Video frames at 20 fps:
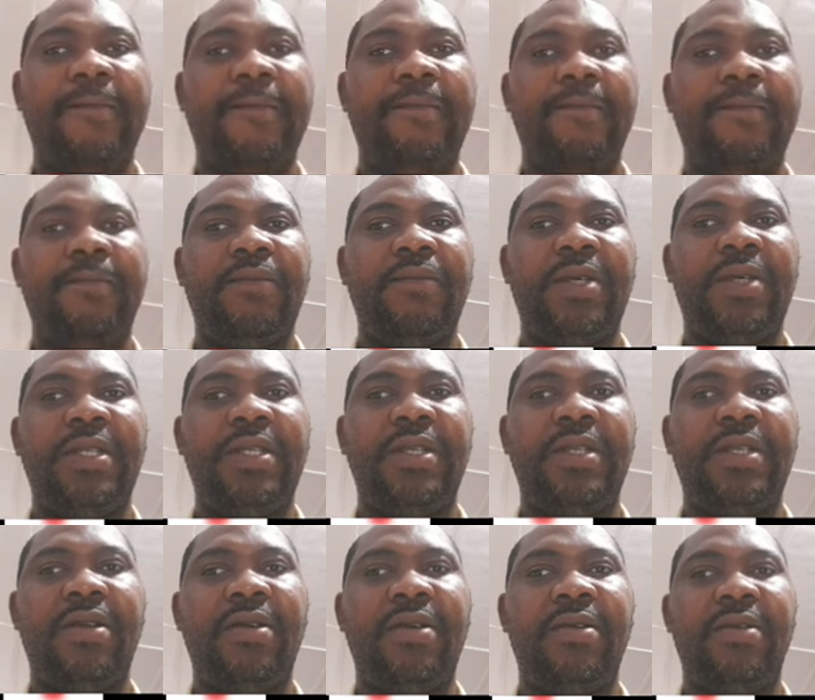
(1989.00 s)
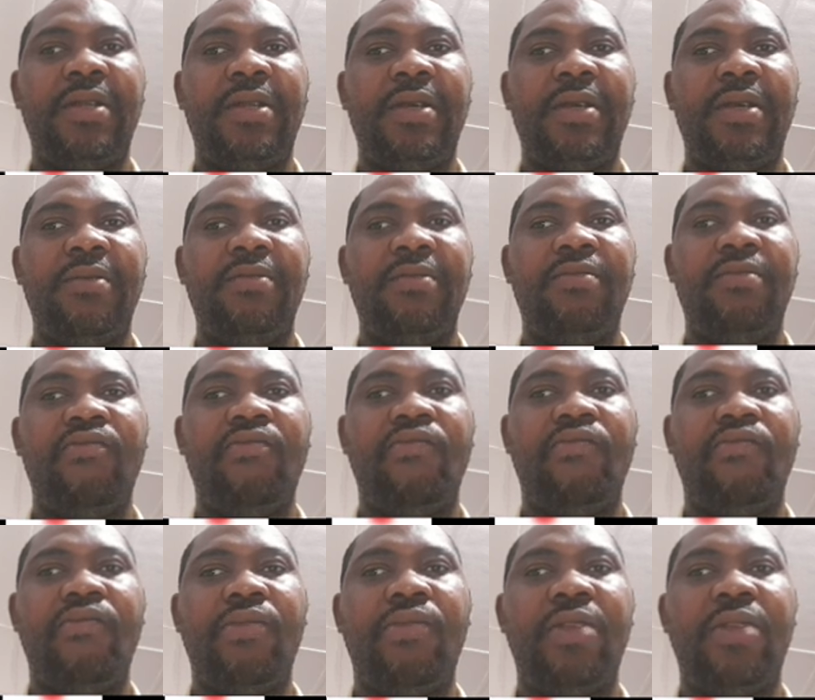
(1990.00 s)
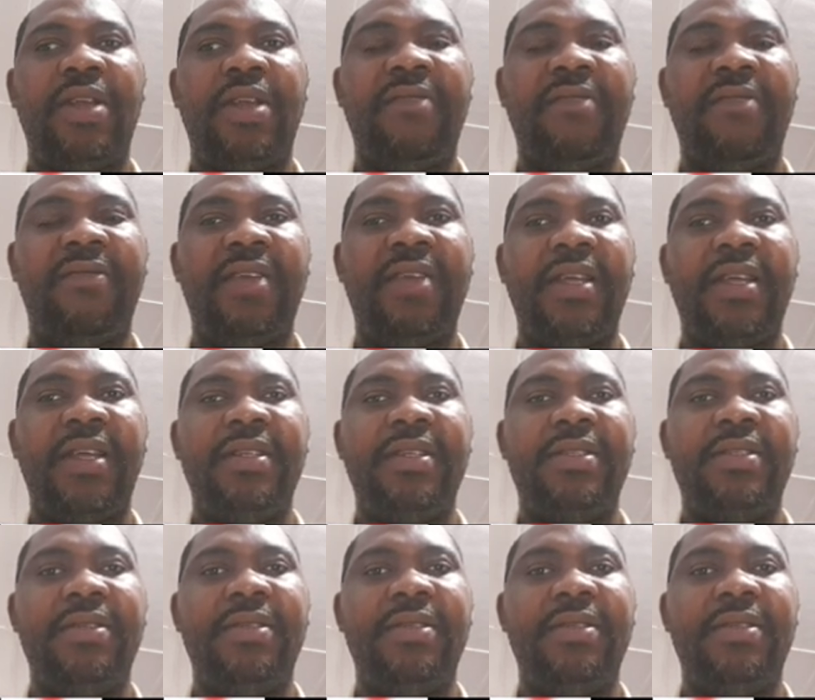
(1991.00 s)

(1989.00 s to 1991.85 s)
what is it called now? You can find